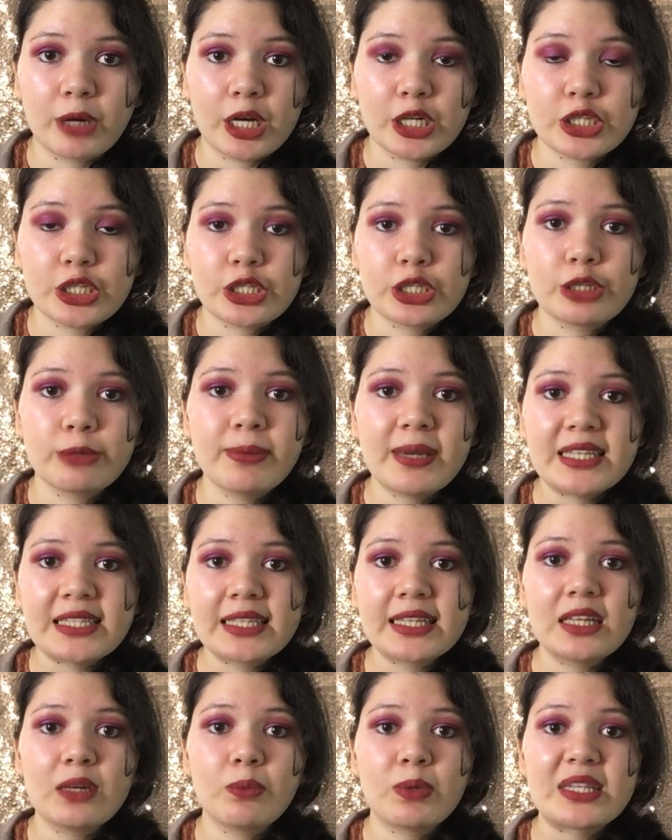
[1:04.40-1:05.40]
brush. So
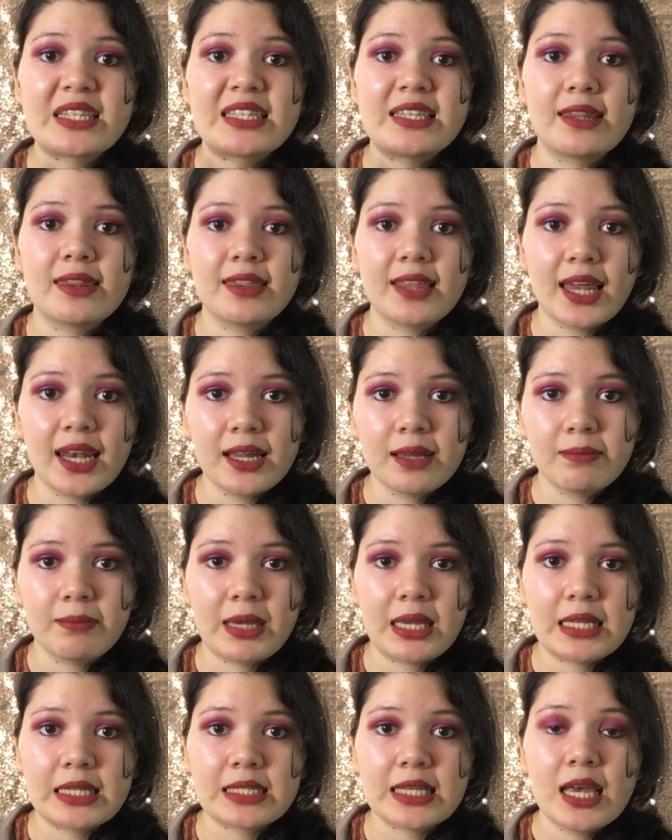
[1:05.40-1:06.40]
basically what synthetic
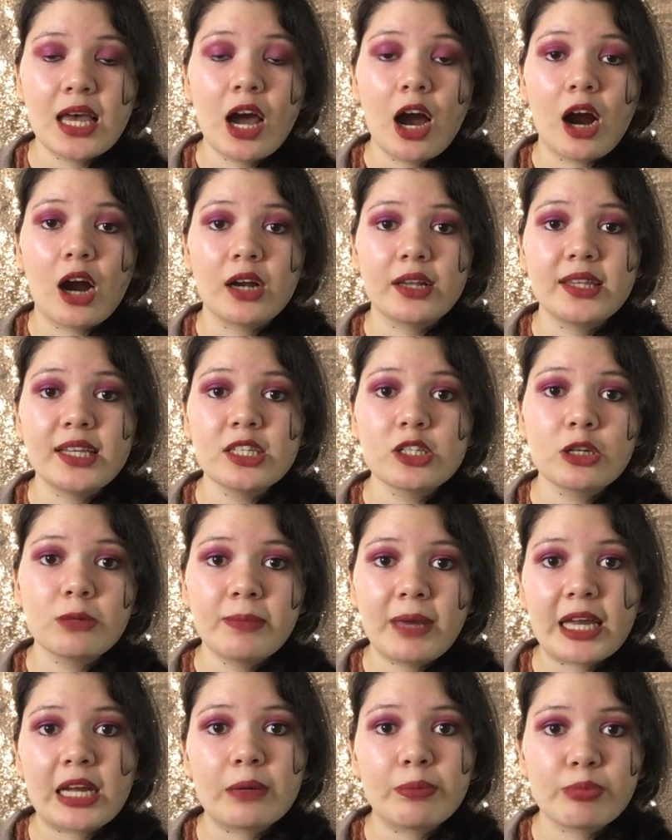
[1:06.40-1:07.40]
means are these are
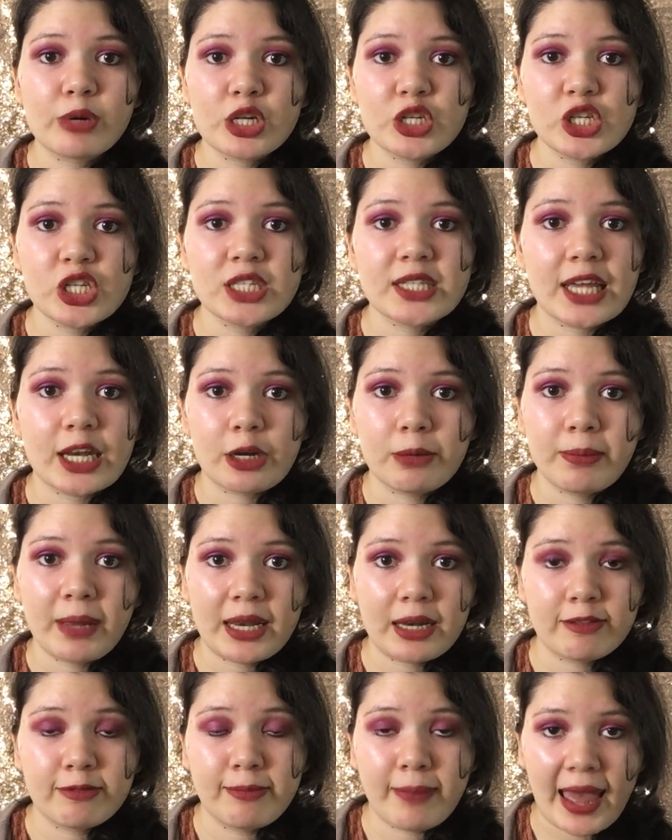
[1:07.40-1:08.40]
makeup brushes that are
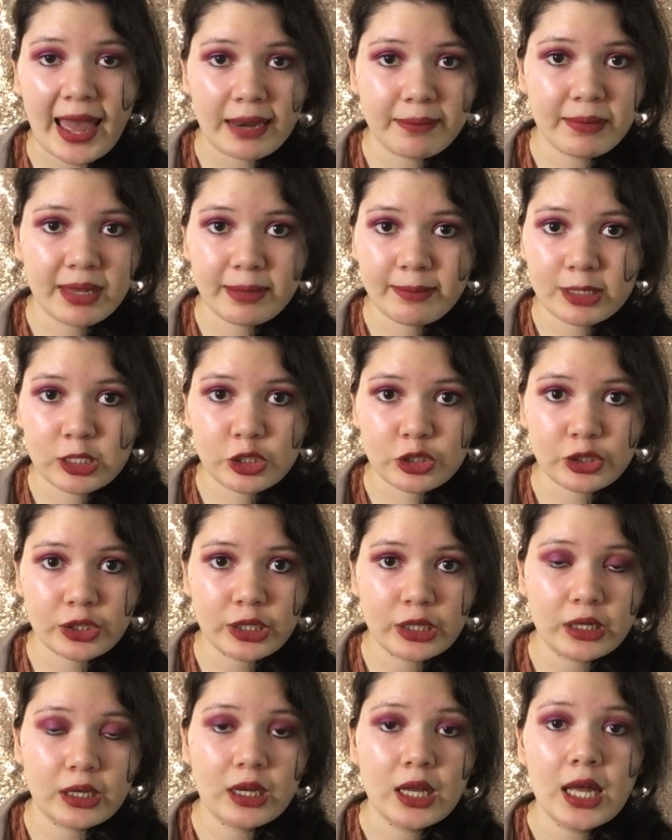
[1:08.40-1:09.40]
made of man-made
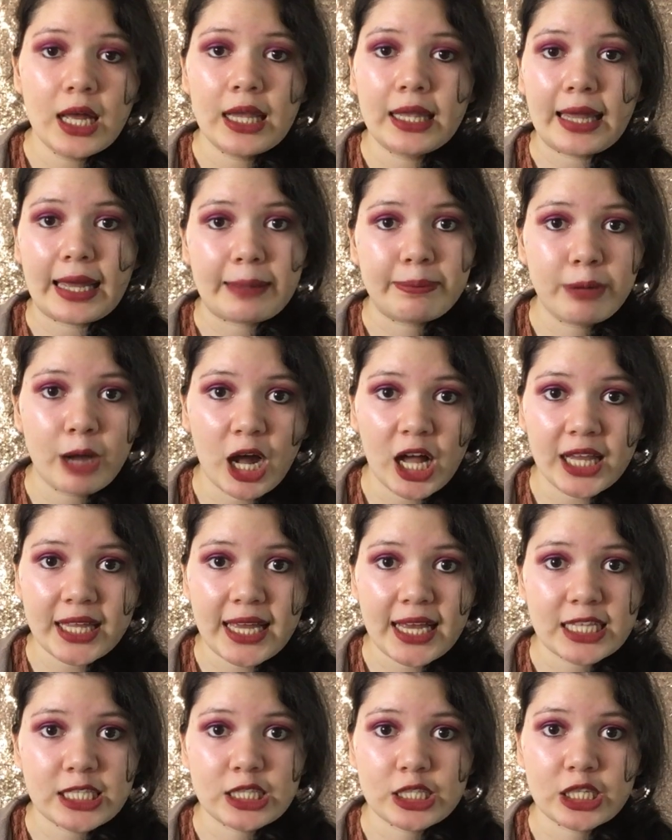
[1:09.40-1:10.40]
material like
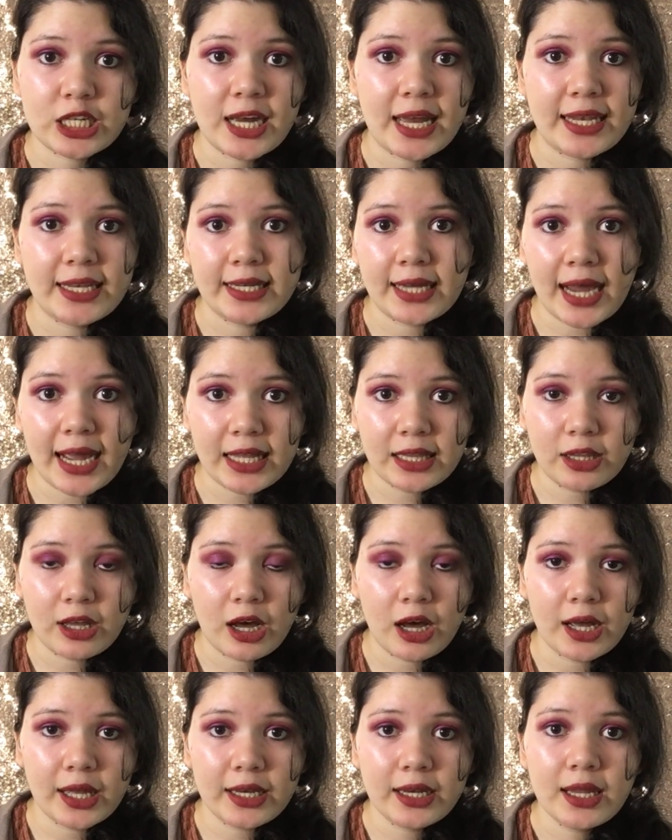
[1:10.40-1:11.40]
polyester and
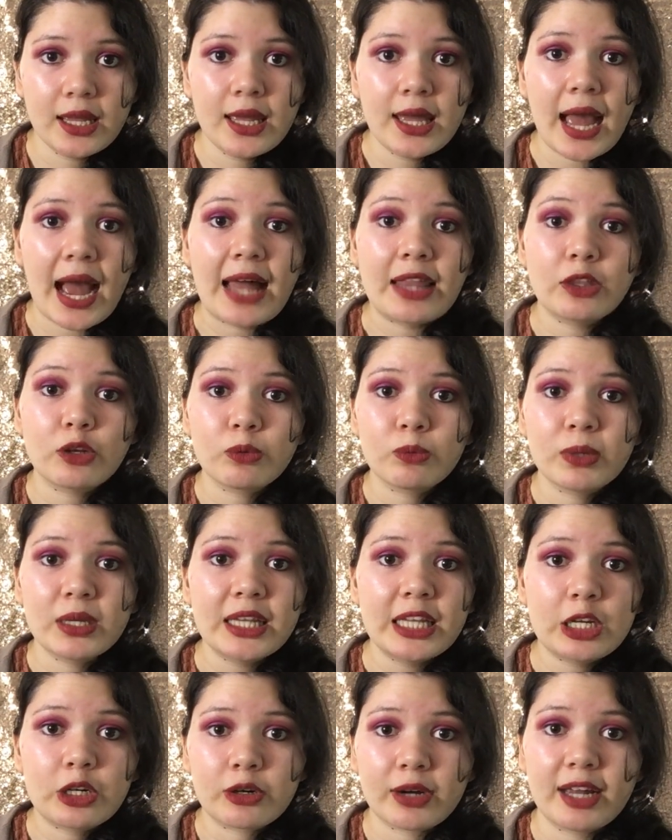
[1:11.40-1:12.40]
nylon, and they're
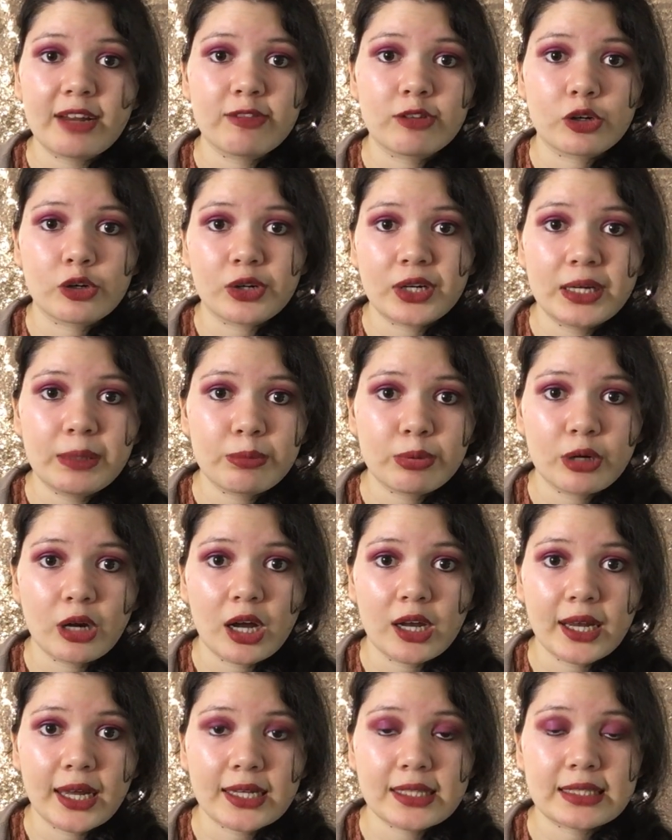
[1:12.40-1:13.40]
really great for cream
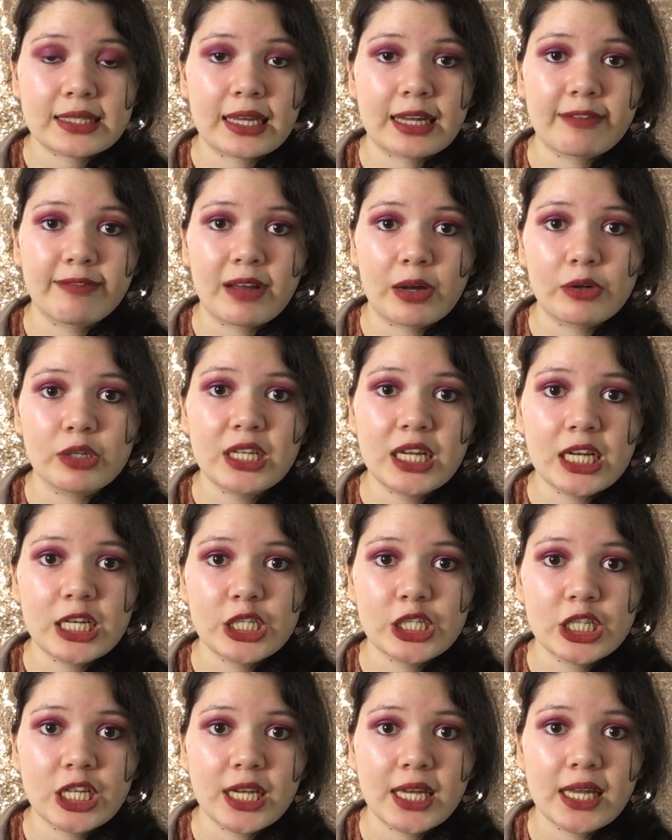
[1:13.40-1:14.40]
products like
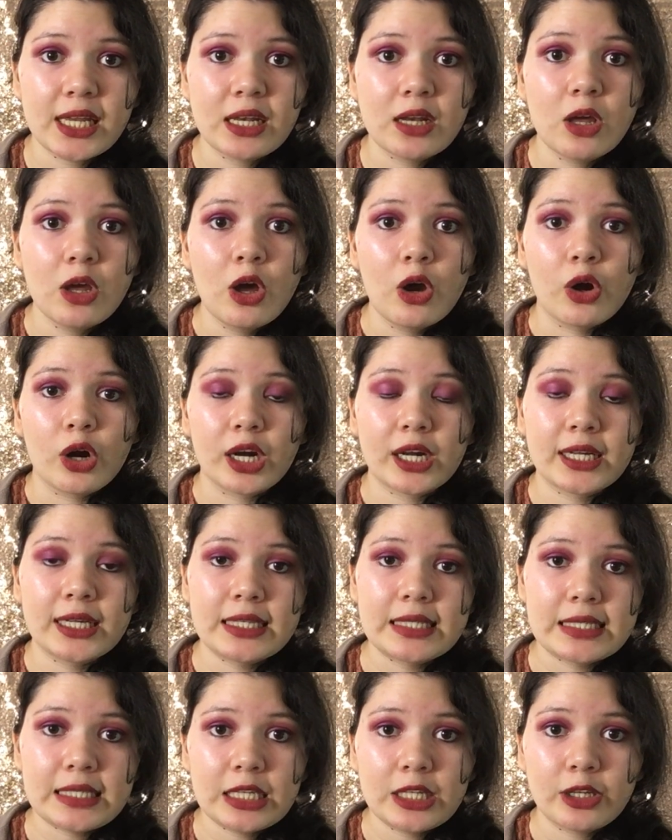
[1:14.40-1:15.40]
foundation or
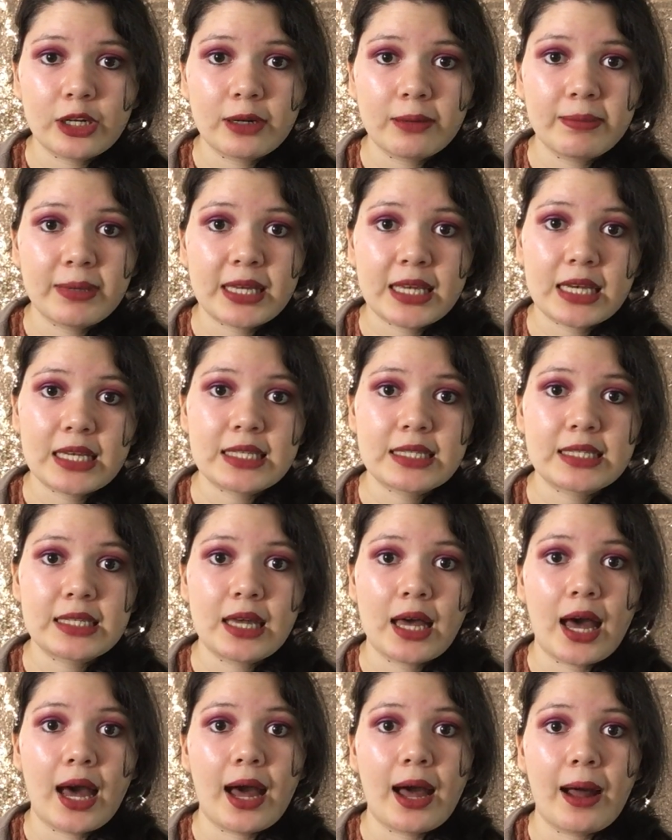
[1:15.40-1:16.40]
concealer because
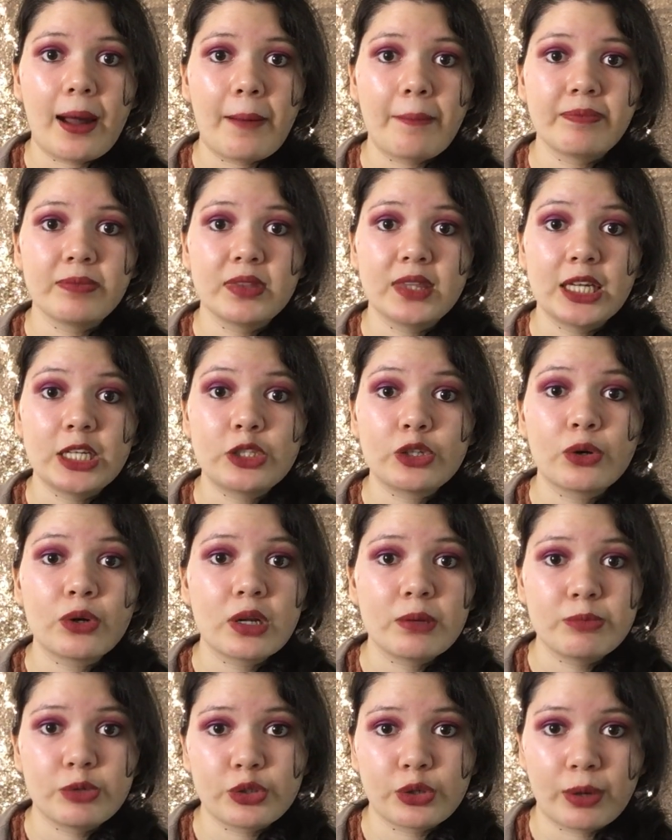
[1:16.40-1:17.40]
they don't
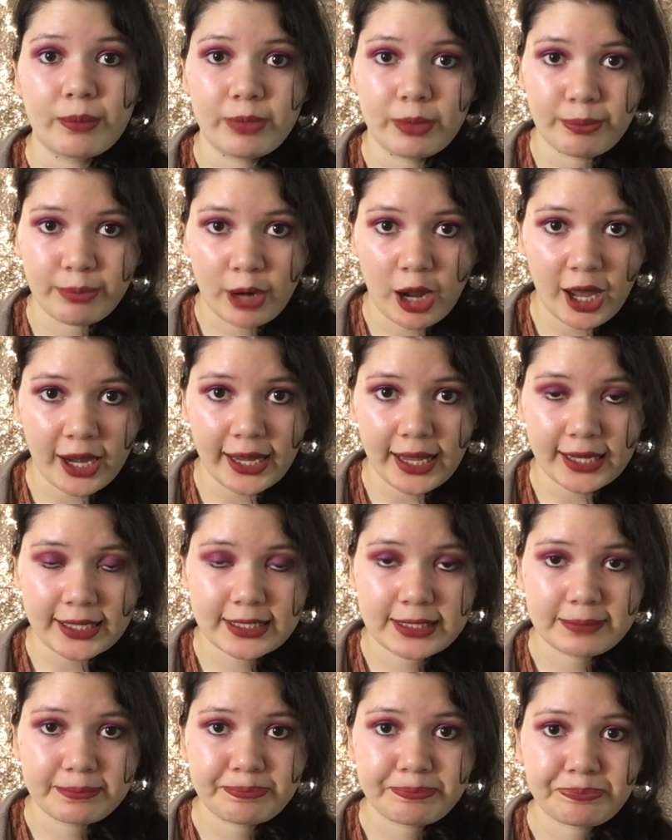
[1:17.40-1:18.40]
absorb the
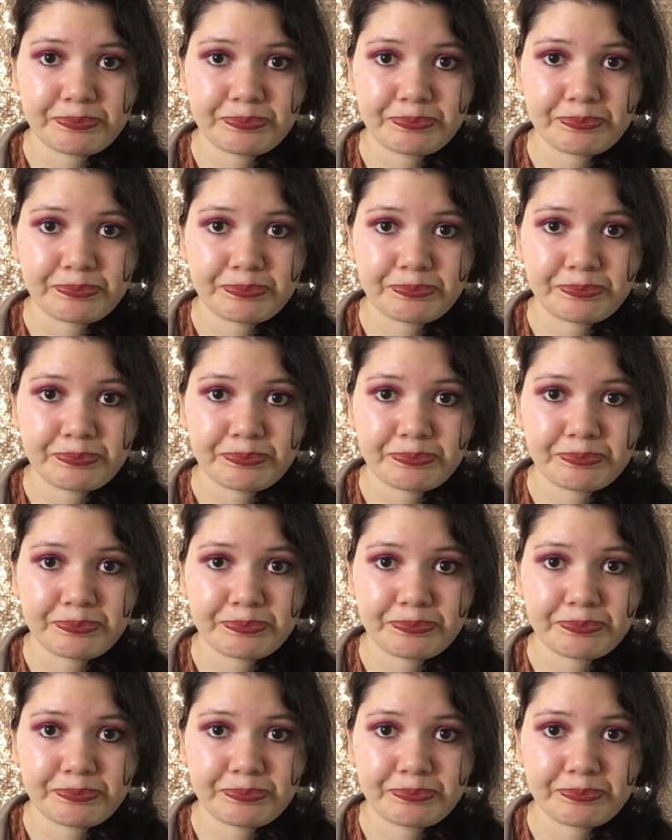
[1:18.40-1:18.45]
product.